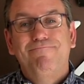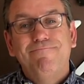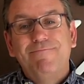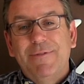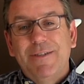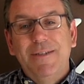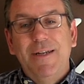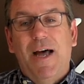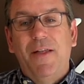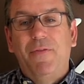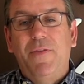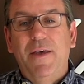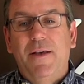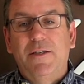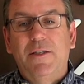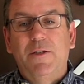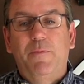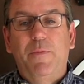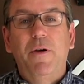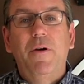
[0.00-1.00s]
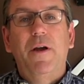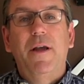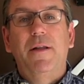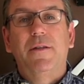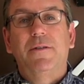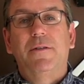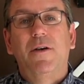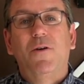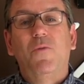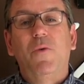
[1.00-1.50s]
It's not the
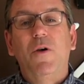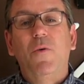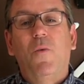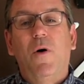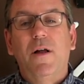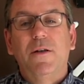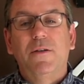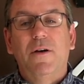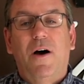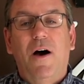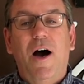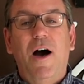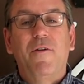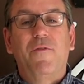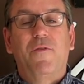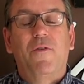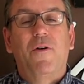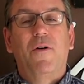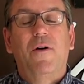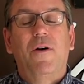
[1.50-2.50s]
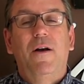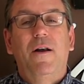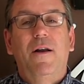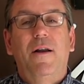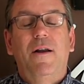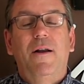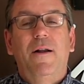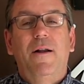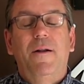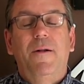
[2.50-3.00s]
experience that we want to offer.
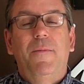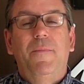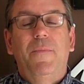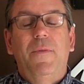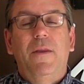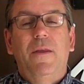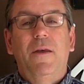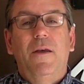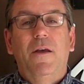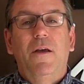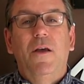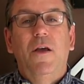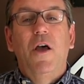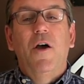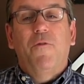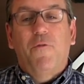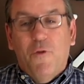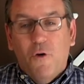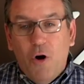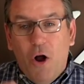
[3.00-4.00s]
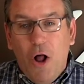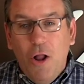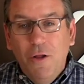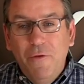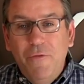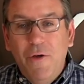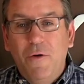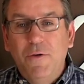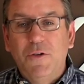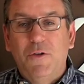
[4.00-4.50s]
For all
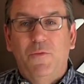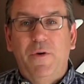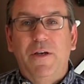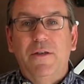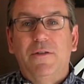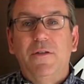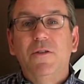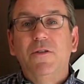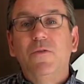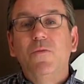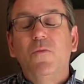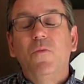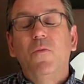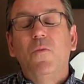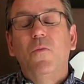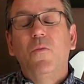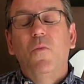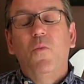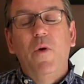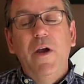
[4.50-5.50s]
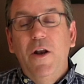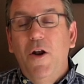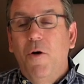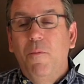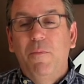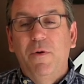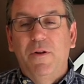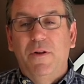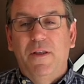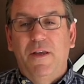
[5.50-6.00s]
of those reasons, we
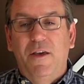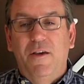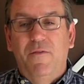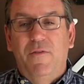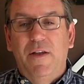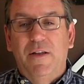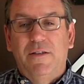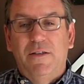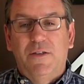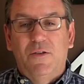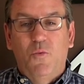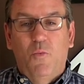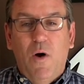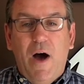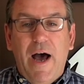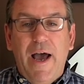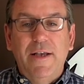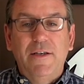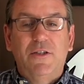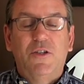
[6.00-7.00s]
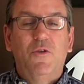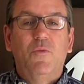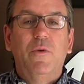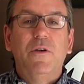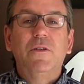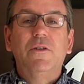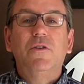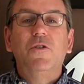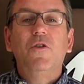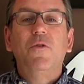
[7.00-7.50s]
don't believe it's wise to
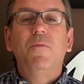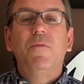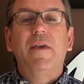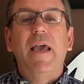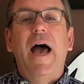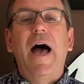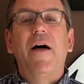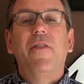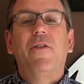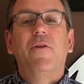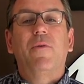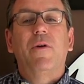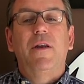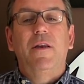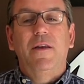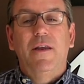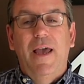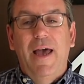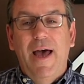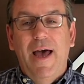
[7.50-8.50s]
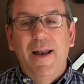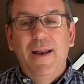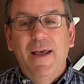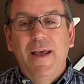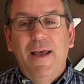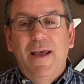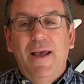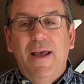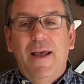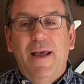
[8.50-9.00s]
resume gathering yet,
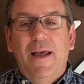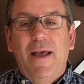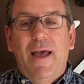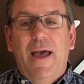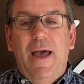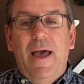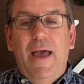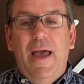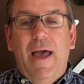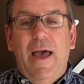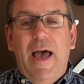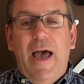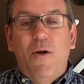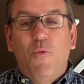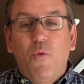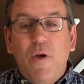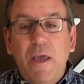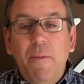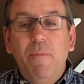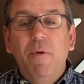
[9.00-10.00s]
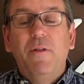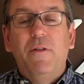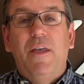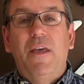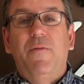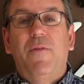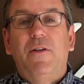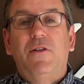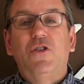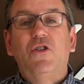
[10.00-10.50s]
and we
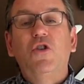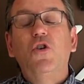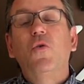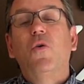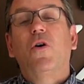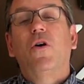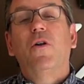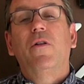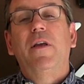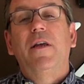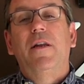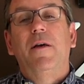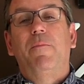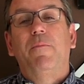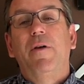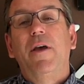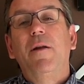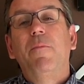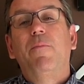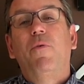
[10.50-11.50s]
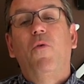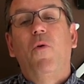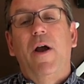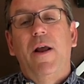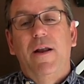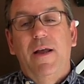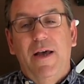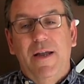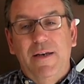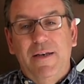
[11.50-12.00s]
believe it's too early to
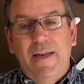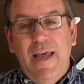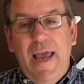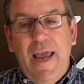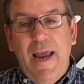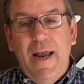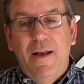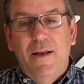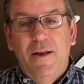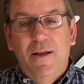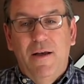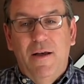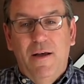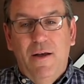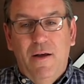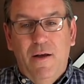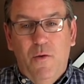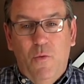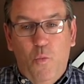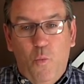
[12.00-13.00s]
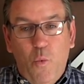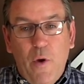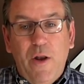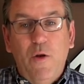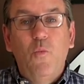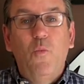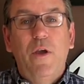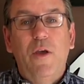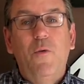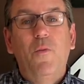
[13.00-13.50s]
pinpoint a date
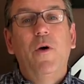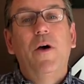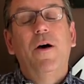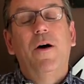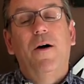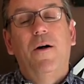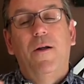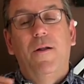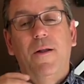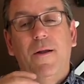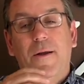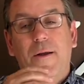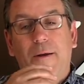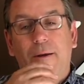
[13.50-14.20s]
when we will.